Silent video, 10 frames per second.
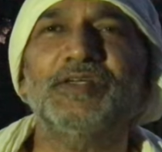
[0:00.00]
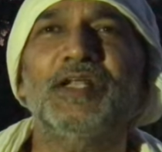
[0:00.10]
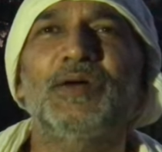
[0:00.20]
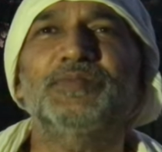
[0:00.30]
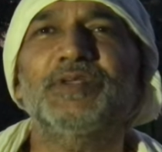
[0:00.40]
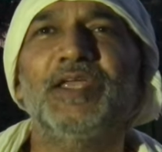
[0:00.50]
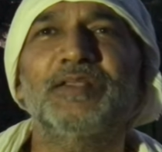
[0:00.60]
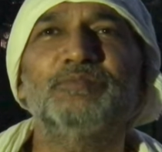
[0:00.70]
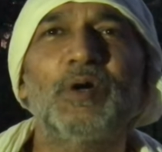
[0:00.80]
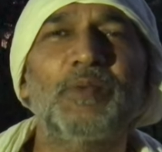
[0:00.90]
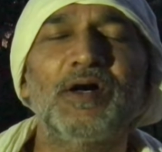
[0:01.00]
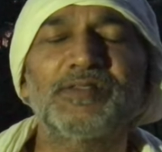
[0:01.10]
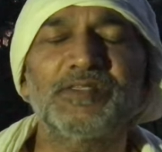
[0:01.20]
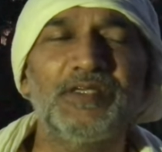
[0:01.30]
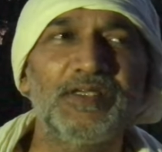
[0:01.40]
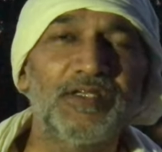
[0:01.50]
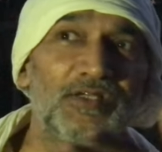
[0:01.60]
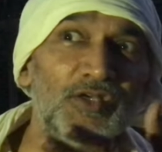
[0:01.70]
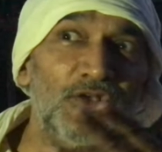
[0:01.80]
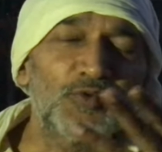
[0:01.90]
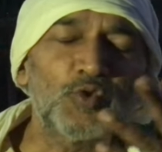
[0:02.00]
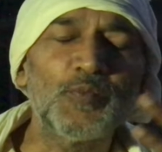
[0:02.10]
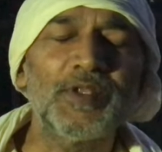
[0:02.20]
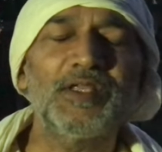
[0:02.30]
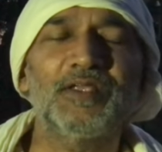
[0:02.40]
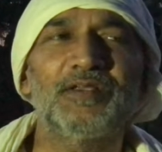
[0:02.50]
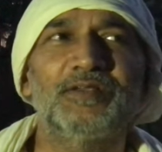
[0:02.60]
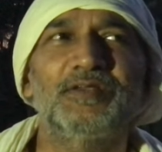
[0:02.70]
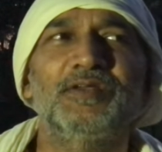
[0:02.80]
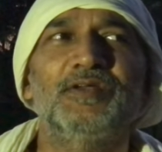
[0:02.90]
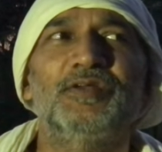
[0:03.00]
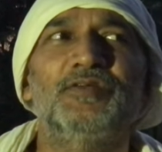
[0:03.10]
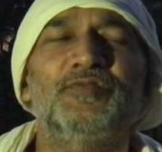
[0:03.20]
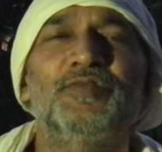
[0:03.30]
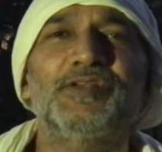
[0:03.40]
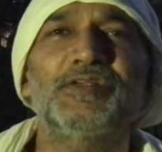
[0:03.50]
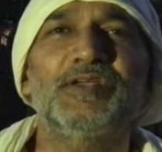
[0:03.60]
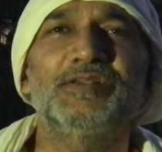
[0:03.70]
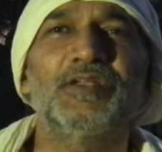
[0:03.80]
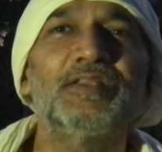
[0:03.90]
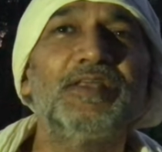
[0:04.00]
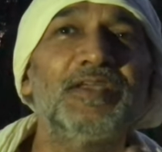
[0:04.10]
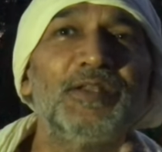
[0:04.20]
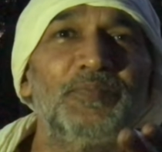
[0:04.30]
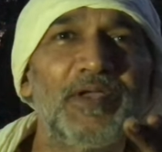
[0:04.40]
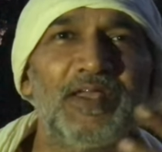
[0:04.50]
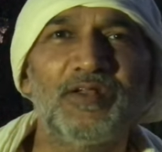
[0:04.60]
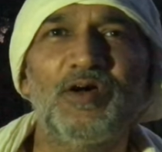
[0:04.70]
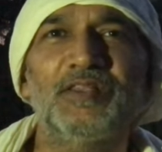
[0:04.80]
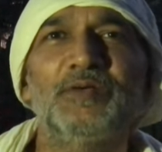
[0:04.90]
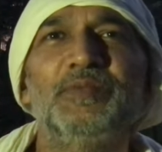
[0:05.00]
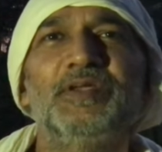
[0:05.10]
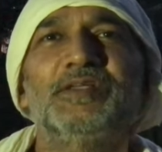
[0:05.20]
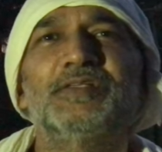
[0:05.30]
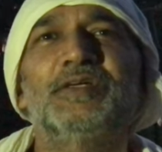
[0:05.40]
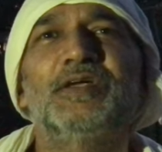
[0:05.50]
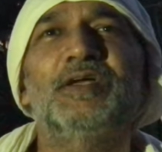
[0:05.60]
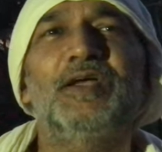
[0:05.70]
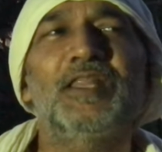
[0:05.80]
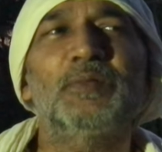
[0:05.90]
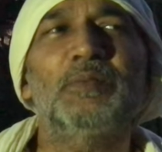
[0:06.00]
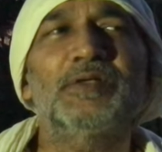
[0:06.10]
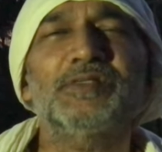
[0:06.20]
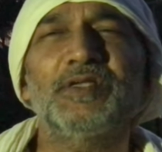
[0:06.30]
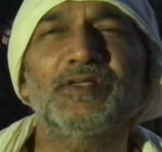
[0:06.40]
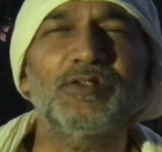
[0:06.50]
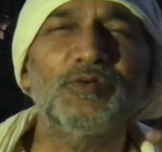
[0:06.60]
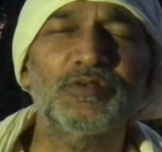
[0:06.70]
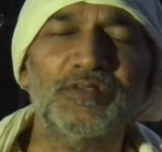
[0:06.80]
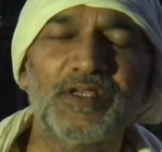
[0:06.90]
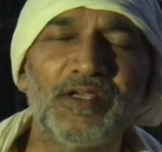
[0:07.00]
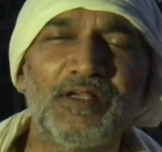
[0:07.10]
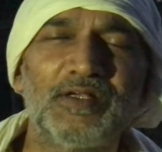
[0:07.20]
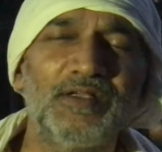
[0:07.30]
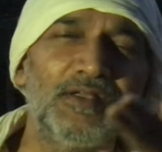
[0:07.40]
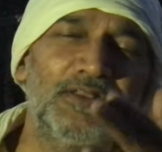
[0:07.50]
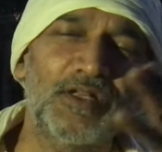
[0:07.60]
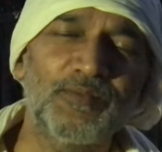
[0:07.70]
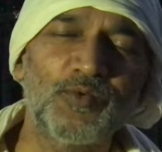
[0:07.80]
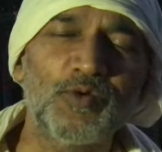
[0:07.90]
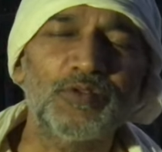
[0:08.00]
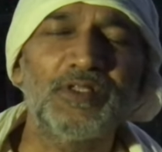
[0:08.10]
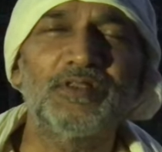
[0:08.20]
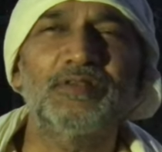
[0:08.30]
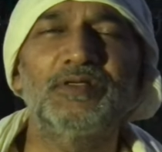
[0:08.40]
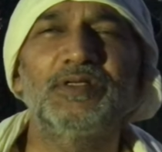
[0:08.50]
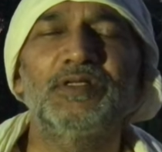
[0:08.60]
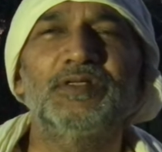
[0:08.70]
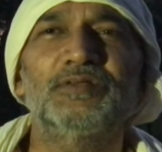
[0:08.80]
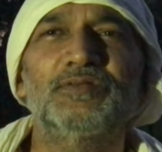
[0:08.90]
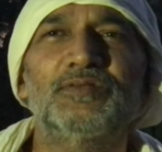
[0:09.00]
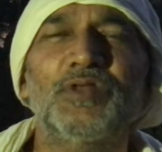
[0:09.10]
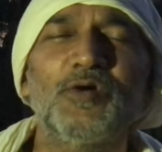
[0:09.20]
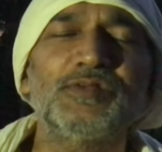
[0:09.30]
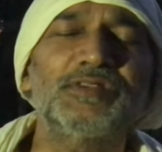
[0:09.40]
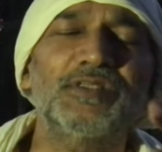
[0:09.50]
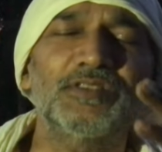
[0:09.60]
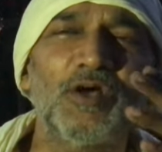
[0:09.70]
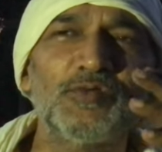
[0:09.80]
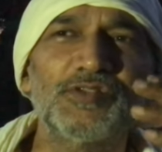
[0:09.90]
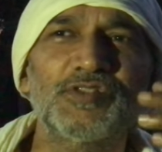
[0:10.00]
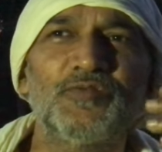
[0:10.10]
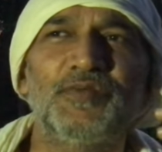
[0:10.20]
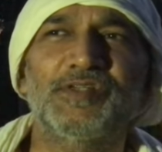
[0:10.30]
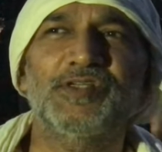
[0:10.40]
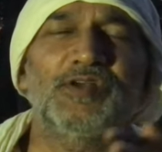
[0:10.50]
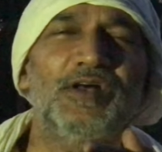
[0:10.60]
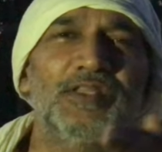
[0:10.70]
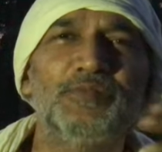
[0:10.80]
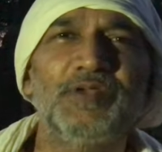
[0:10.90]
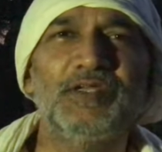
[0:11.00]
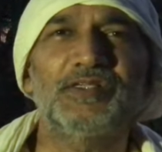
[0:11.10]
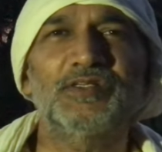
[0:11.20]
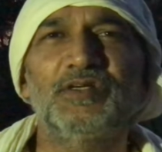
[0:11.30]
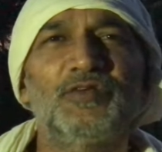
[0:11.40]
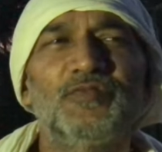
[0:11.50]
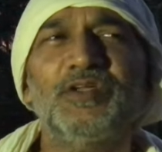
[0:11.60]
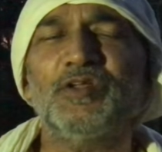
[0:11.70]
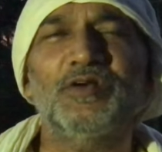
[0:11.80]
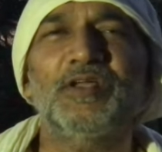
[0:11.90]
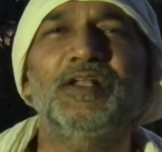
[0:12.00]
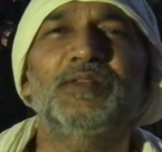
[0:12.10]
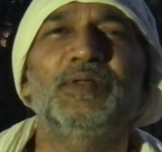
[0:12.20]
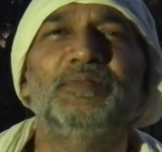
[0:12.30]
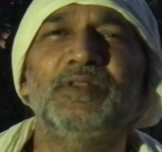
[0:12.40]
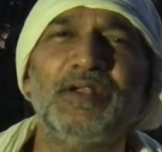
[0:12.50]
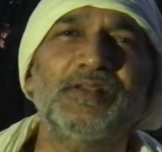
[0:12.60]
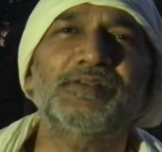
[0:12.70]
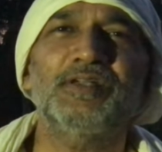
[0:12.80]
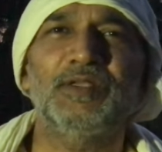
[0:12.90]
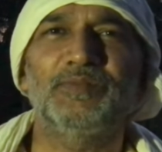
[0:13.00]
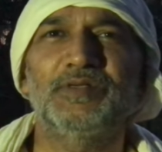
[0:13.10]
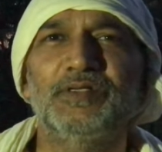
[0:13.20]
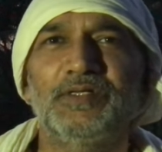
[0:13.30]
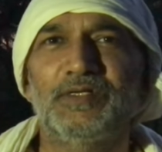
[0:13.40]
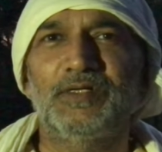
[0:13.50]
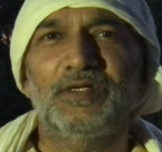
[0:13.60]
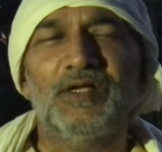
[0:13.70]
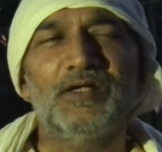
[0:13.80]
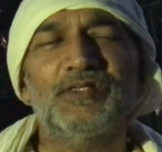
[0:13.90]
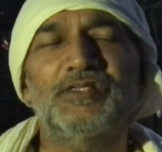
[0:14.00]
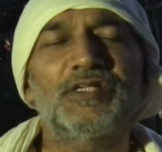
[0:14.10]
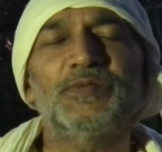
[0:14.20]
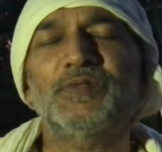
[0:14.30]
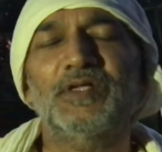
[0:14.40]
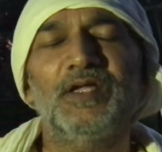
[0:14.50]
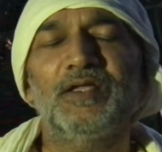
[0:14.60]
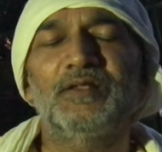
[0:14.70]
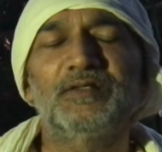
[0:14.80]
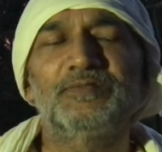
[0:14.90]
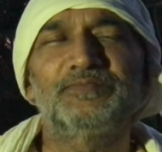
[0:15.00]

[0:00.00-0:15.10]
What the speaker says: her up saying, "Mama, see, so many fishes writhing in pain on the beach." And the mama says, "Look, kid, there are more than thousands and thousands of fishes on the beach. We cannot help them. Let us sleep." And she sleeps again.